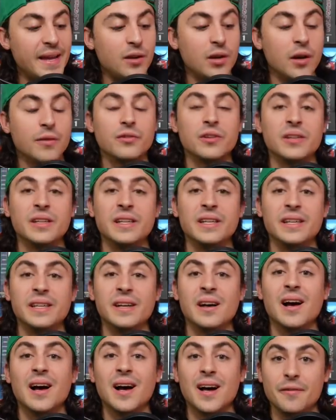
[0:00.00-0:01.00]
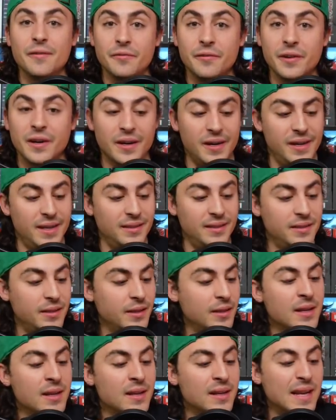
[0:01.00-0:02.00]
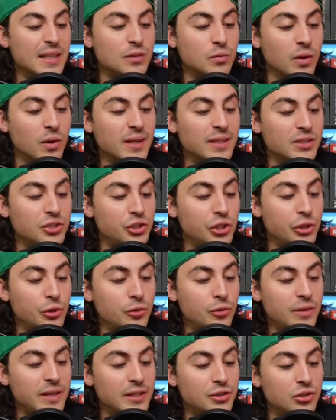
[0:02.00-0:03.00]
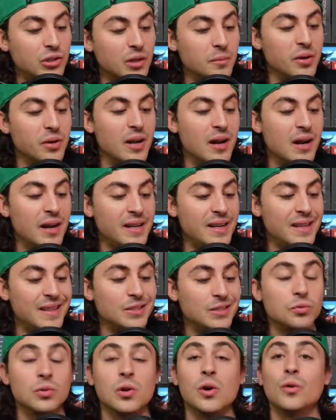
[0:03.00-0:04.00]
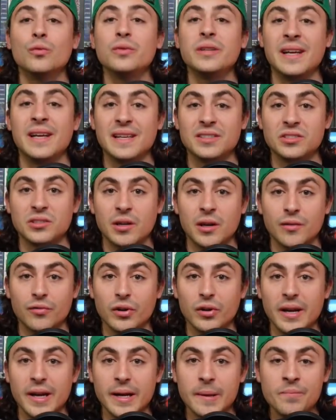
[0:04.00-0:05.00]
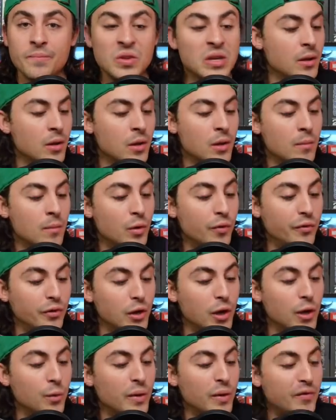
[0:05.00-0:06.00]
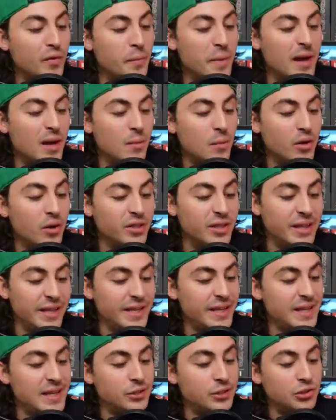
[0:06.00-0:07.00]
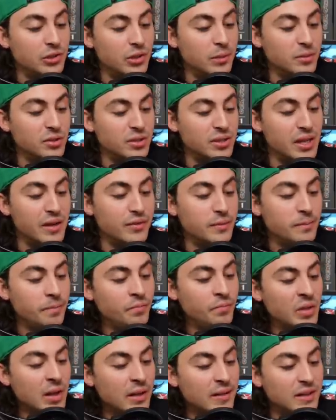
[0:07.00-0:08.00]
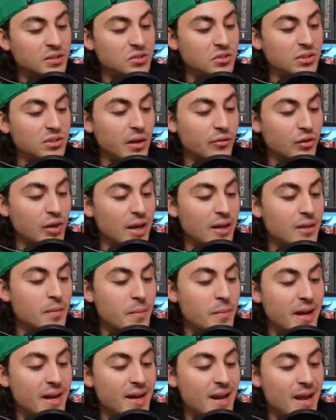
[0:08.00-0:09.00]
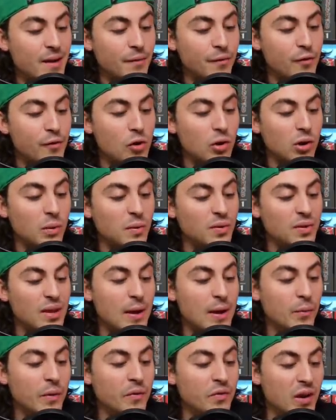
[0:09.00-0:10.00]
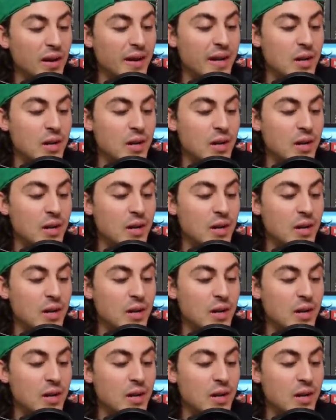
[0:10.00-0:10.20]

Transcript: cover E Hot variant. Next one is Chew, issue number 9, and this one only has a cover A. Moving on, we have A Man Among Ye, issue number 7. This is cover A, the main, and followed up with that, we've got a